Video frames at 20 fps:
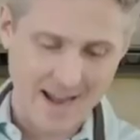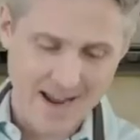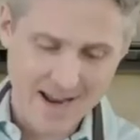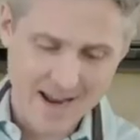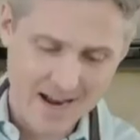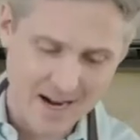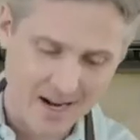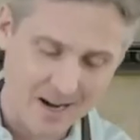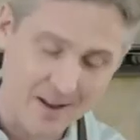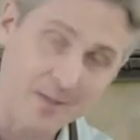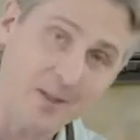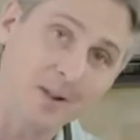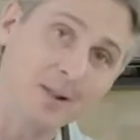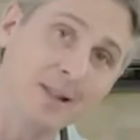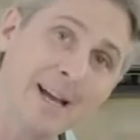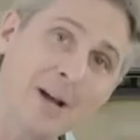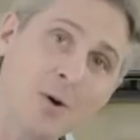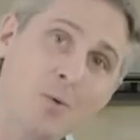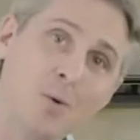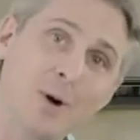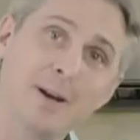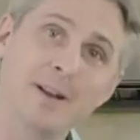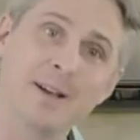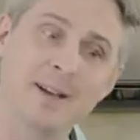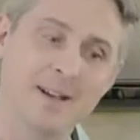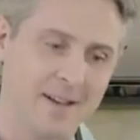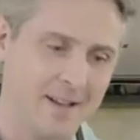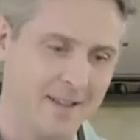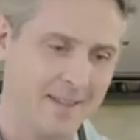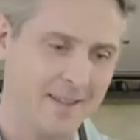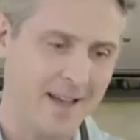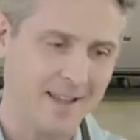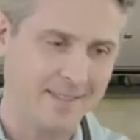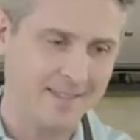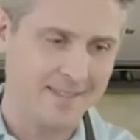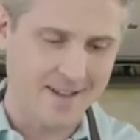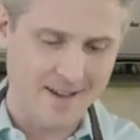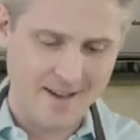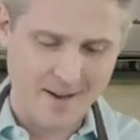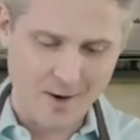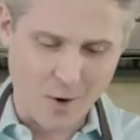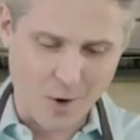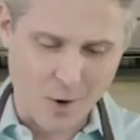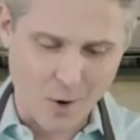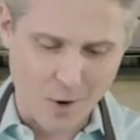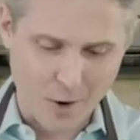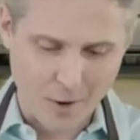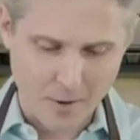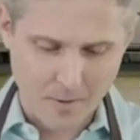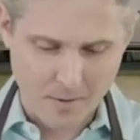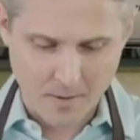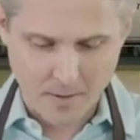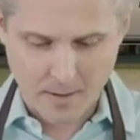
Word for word: and the liquid that they are